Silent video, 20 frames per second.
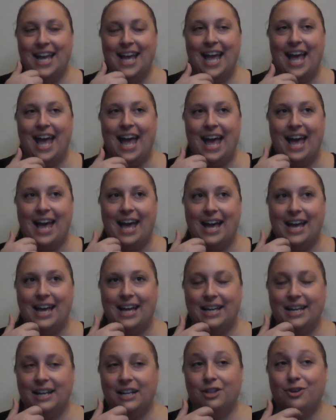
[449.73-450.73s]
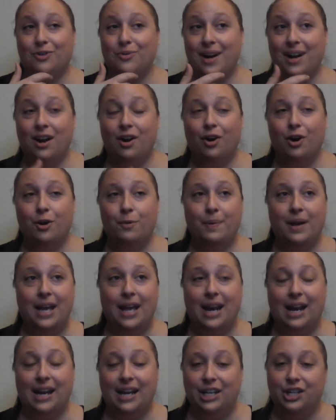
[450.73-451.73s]
And the red carpet,
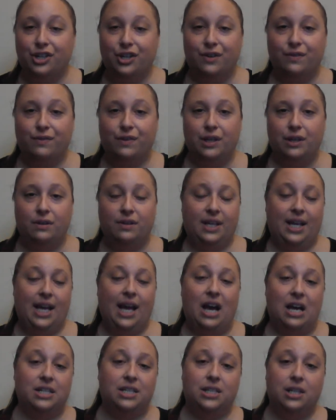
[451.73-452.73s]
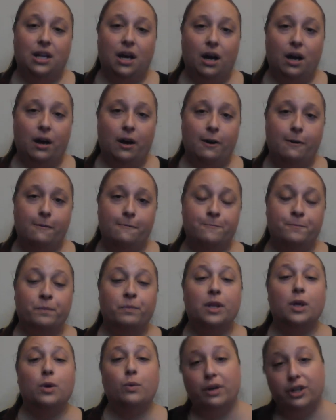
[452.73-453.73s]
I interviewed the cast of
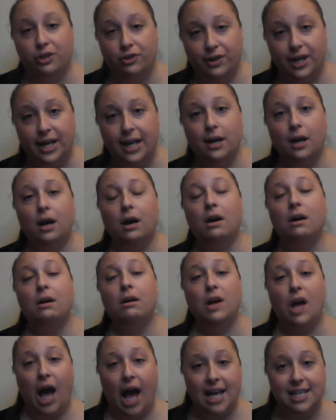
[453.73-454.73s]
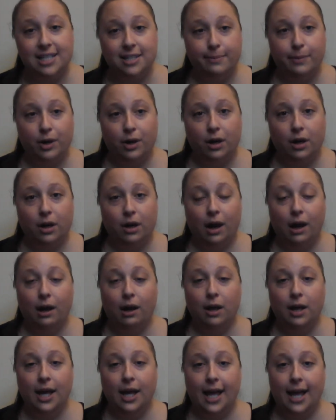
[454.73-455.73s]
One Tree Hill, Gossip
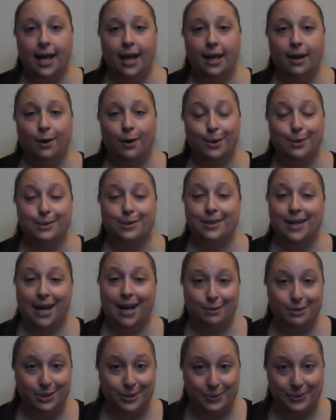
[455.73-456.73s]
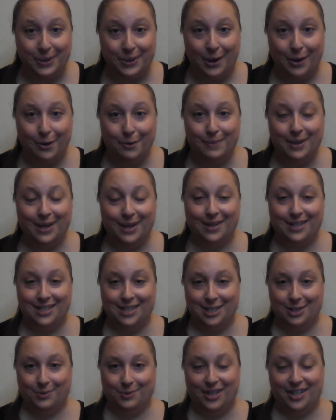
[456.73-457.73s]
Girl, and also 90210, because
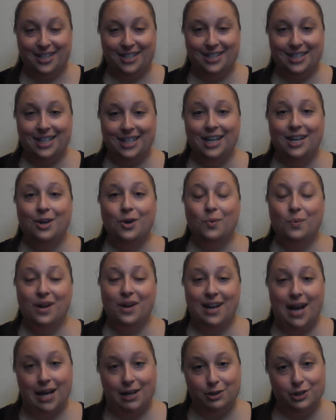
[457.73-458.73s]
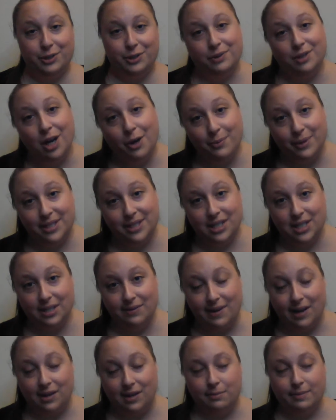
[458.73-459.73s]
this was when 90210 was in
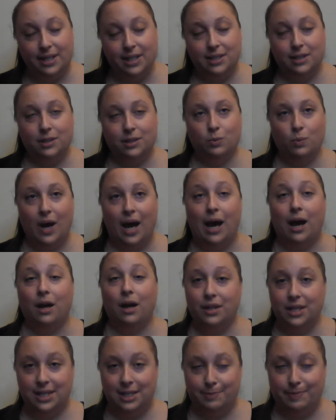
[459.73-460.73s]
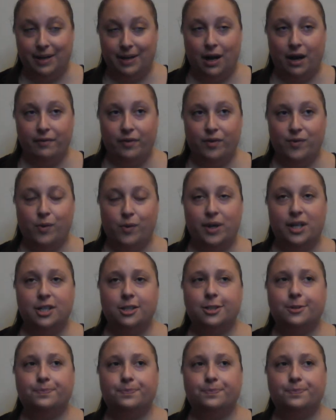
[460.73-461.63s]
development as well, the spinoff, of course.